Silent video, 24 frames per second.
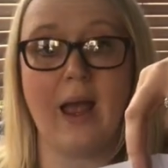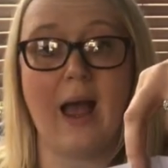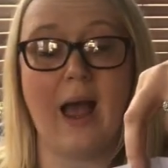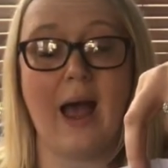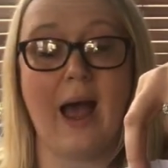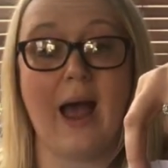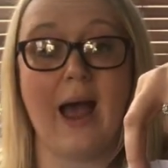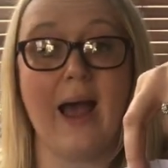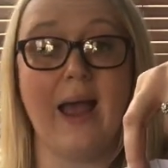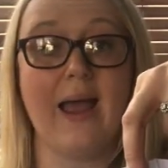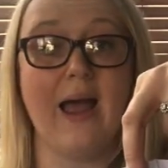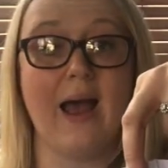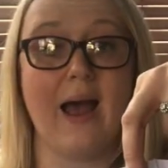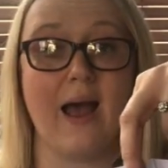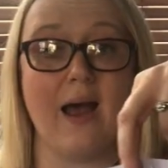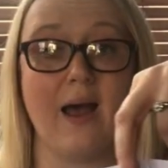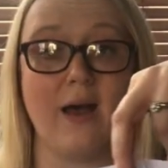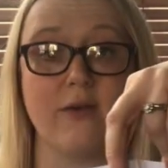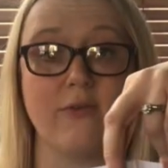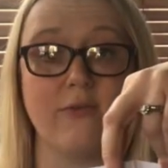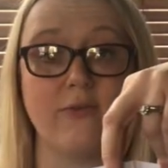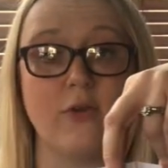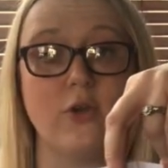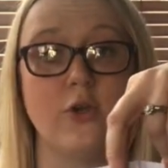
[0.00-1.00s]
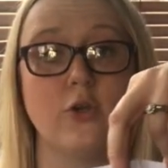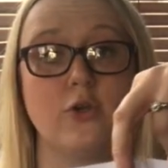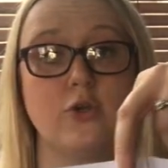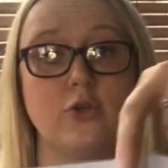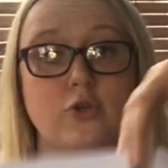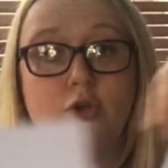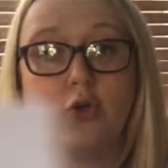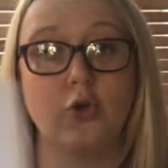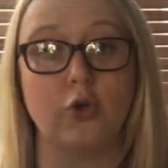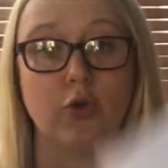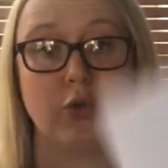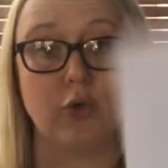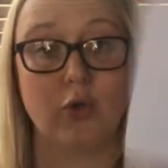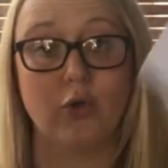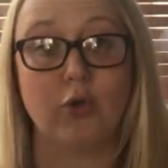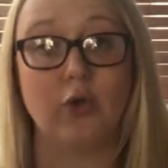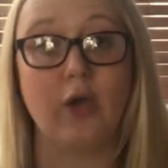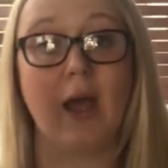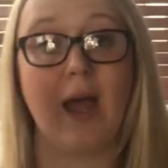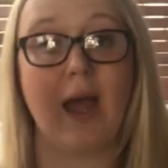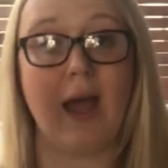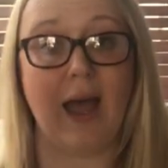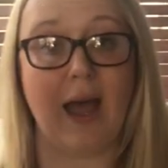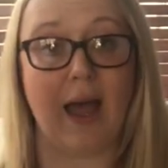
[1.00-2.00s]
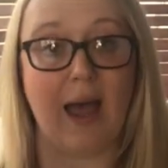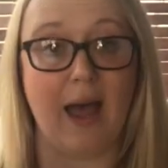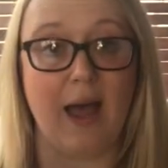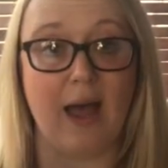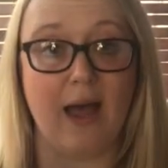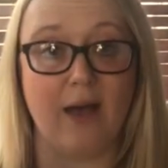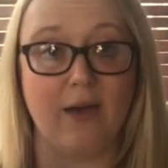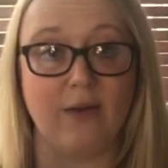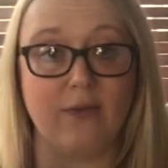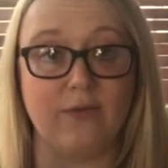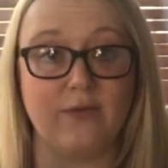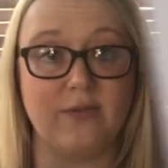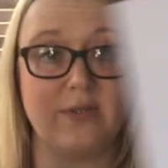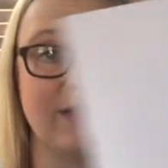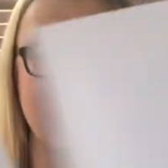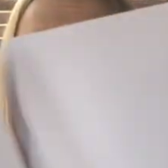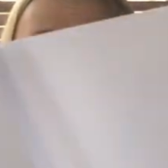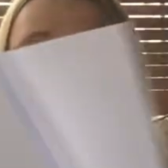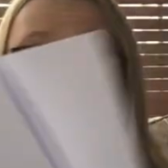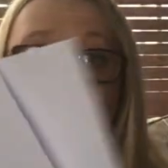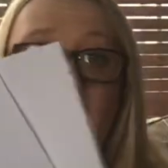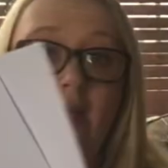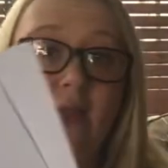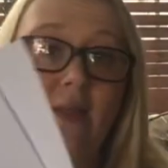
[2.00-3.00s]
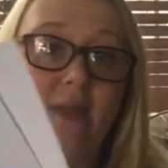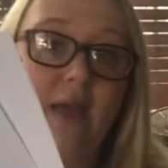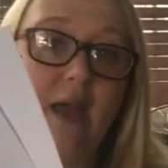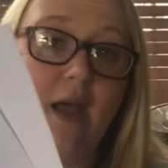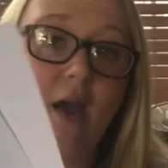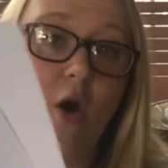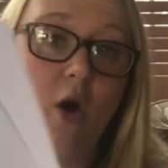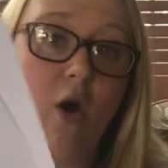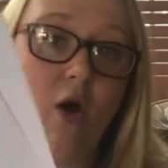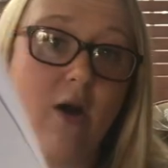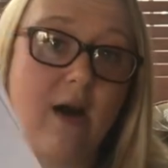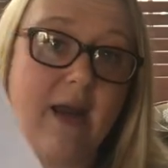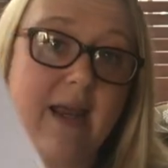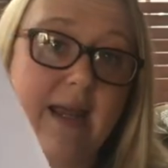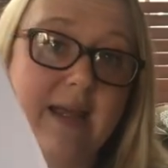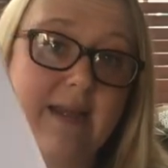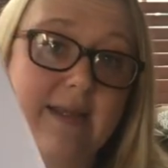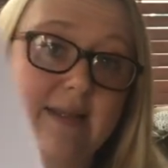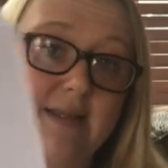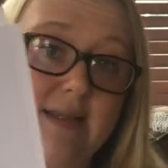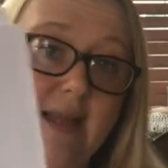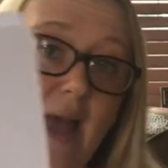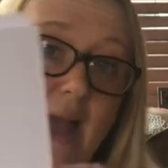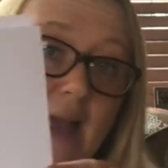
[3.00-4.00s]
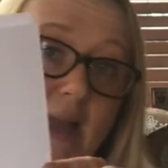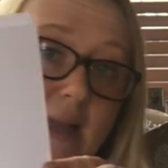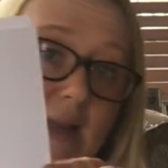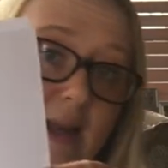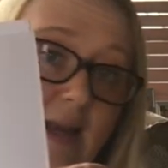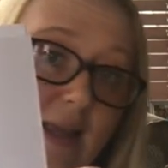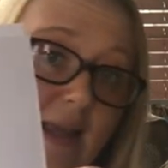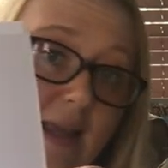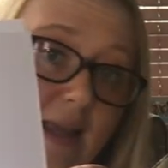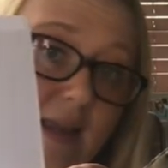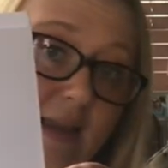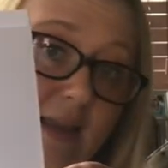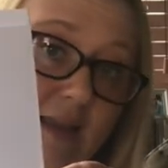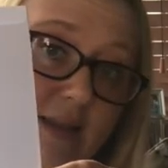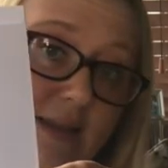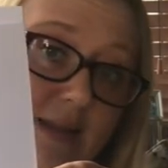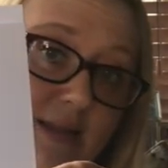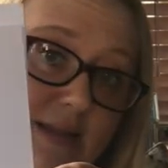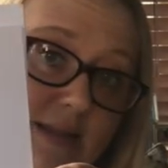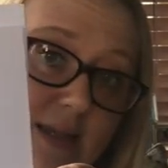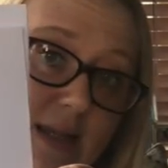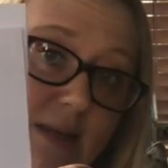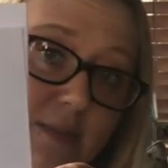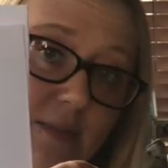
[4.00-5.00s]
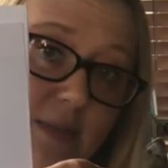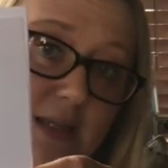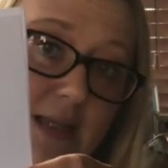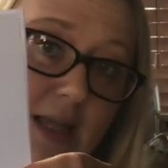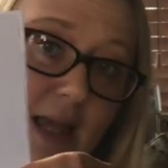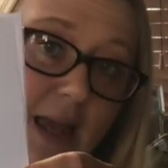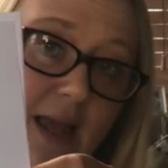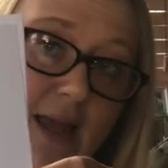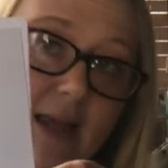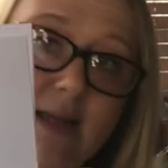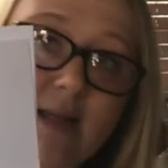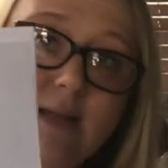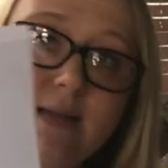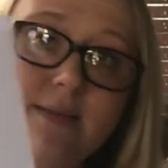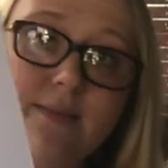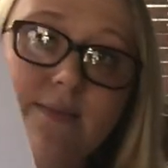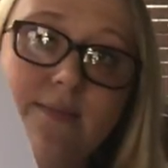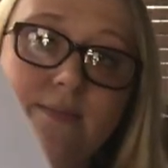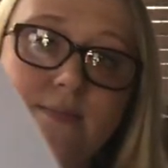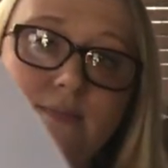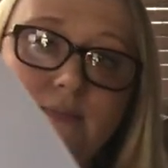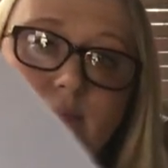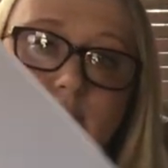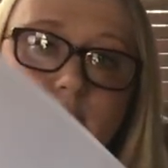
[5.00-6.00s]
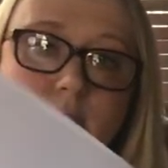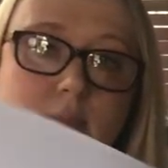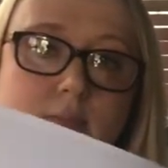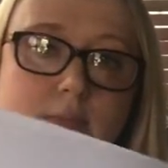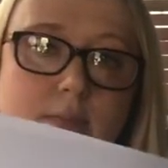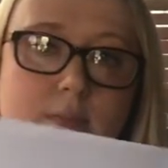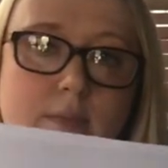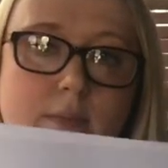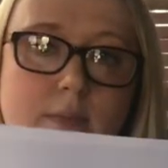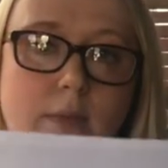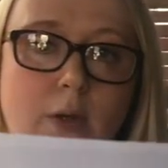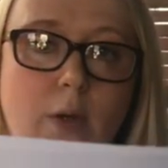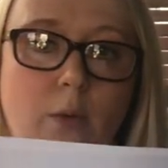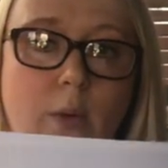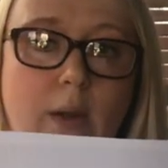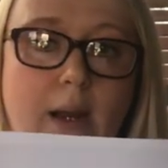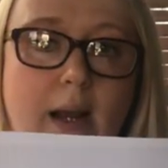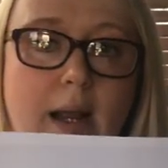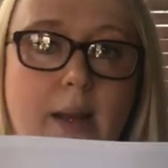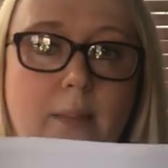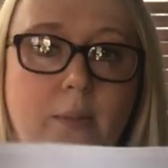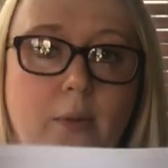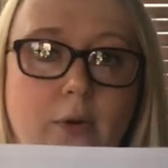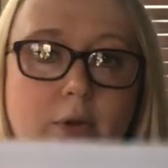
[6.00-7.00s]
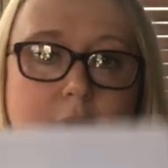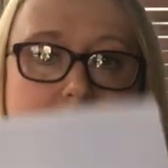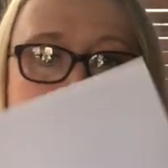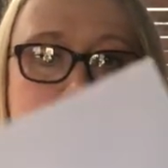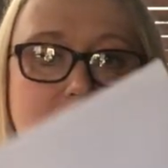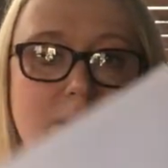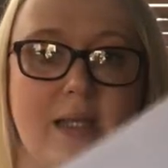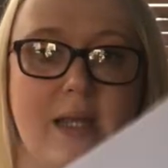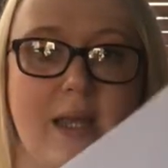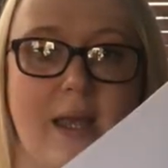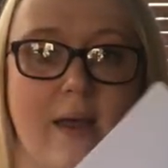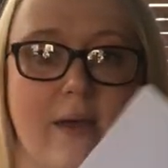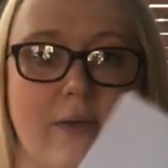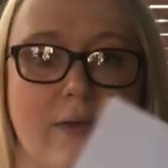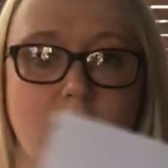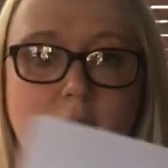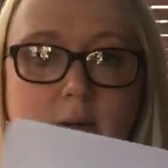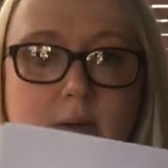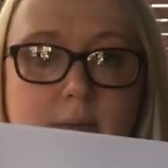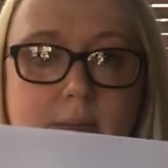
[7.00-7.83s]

I have two halves. They are exactly the same size when I put them together.